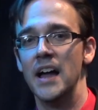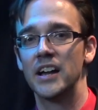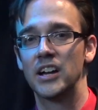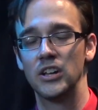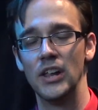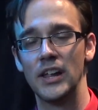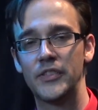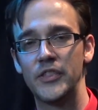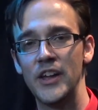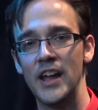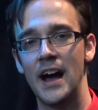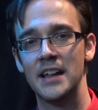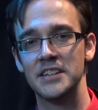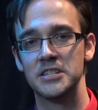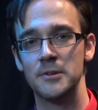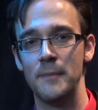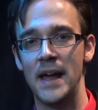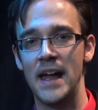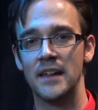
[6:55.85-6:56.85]
click the
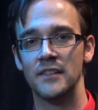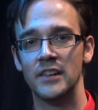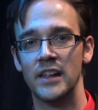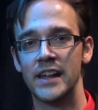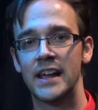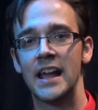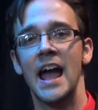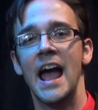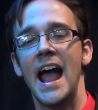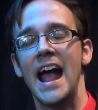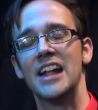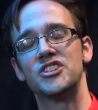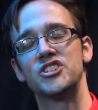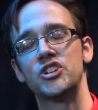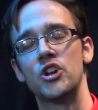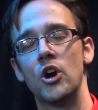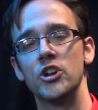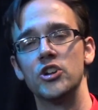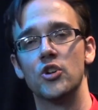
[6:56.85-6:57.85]
on demand link, and
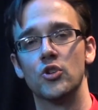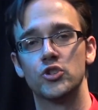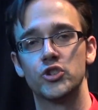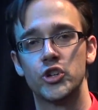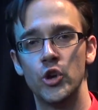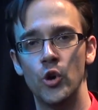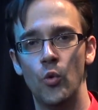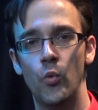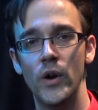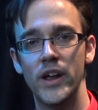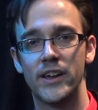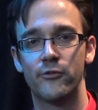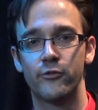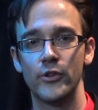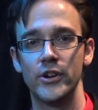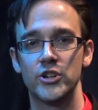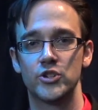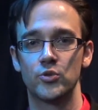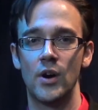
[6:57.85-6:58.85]
start your two week
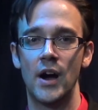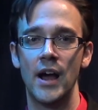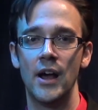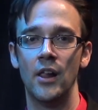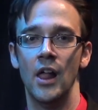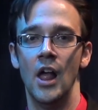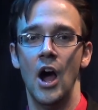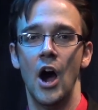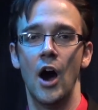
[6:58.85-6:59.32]
free trial